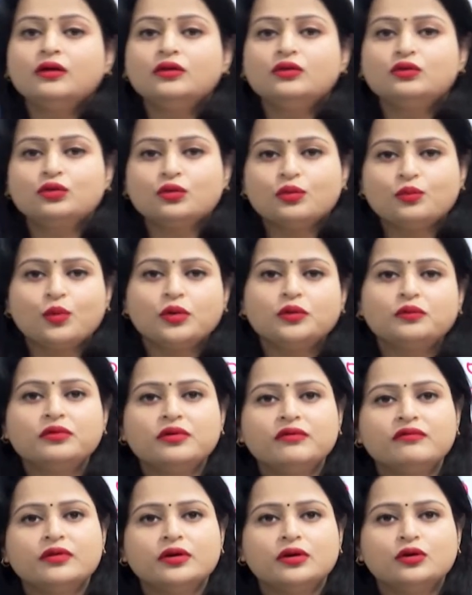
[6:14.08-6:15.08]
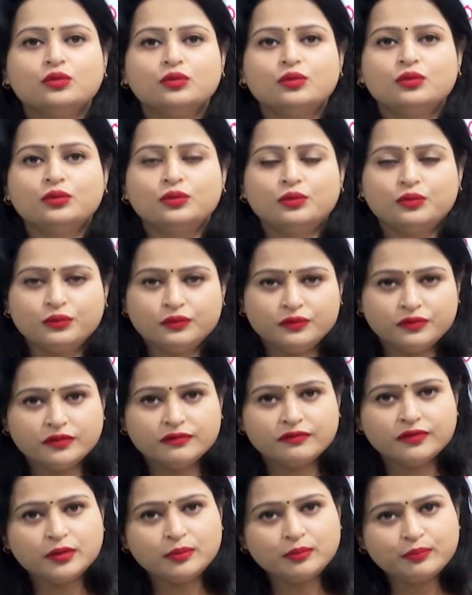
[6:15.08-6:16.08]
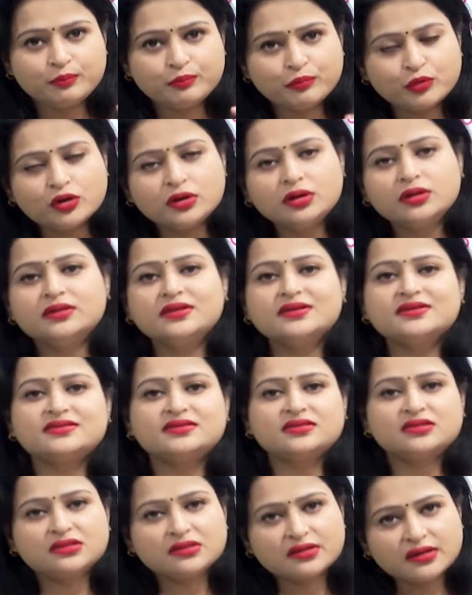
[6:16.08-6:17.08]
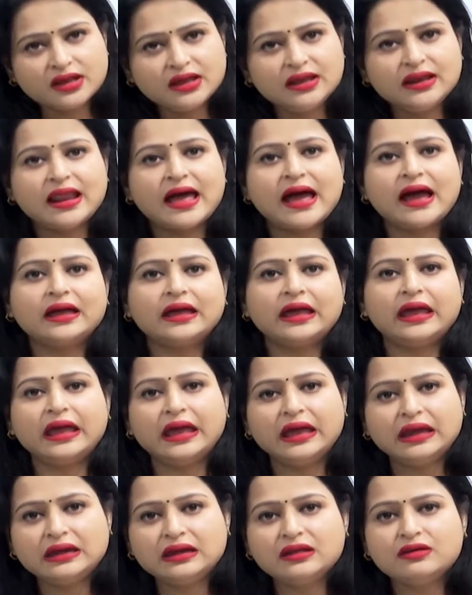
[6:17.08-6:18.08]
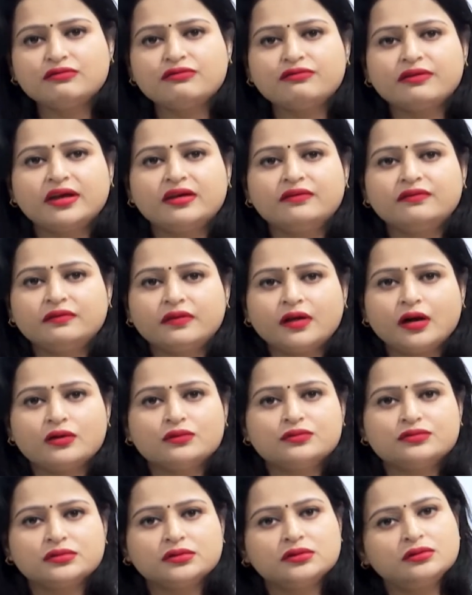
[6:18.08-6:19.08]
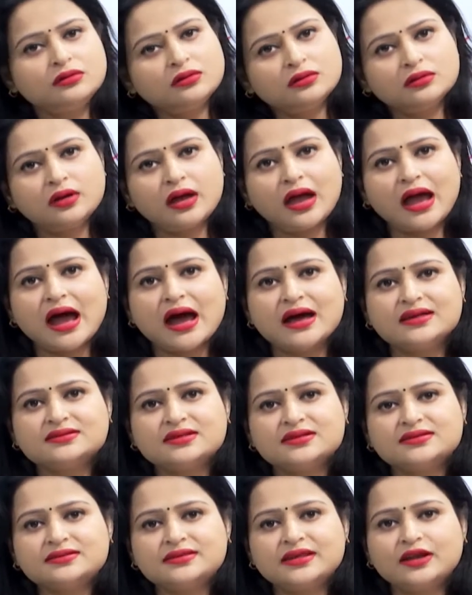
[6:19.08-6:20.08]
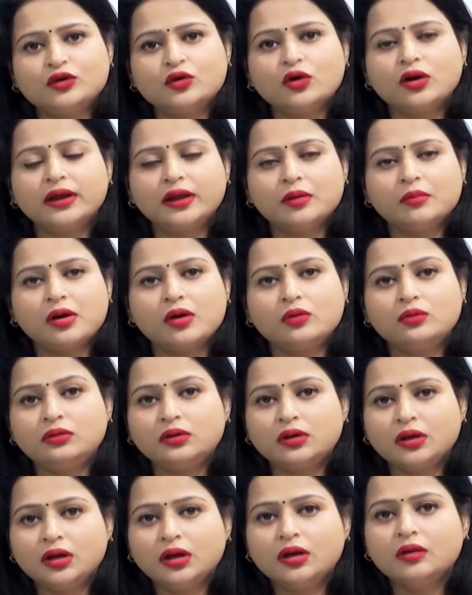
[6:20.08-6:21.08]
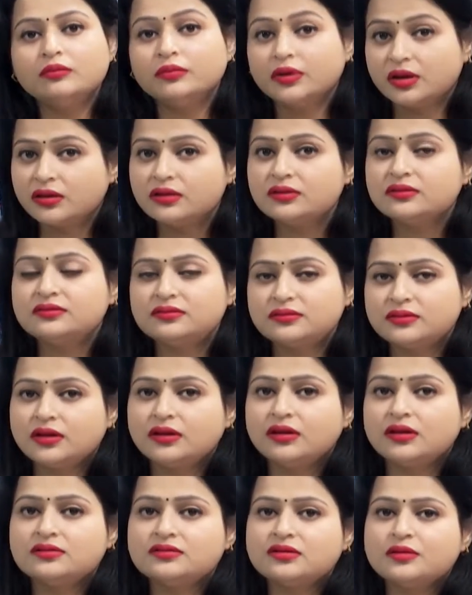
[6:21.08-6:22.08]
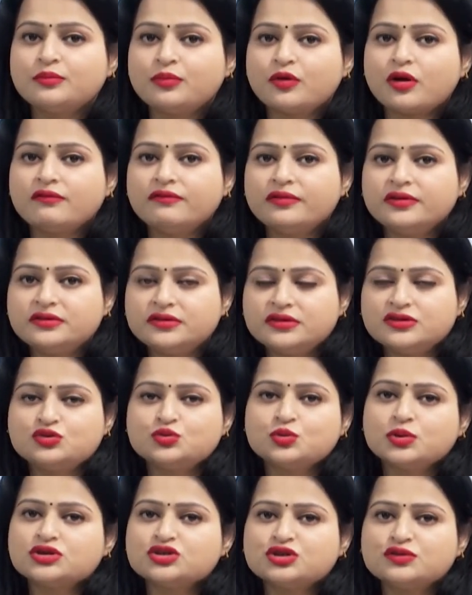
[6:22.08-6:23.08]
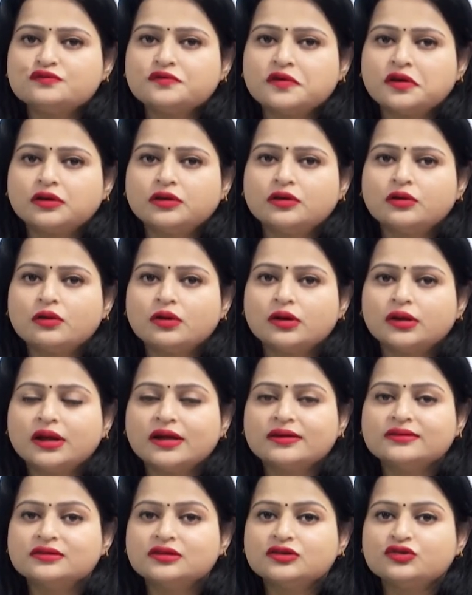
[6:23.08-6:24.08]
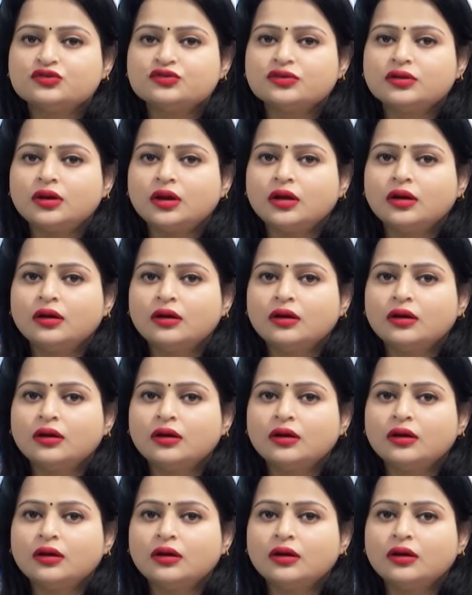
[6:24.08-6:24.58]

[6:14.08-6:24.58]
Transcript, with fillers: So, what we will do? We will put this 3 lakh 85,000 as a set on amount because it is a profit situation for the organization?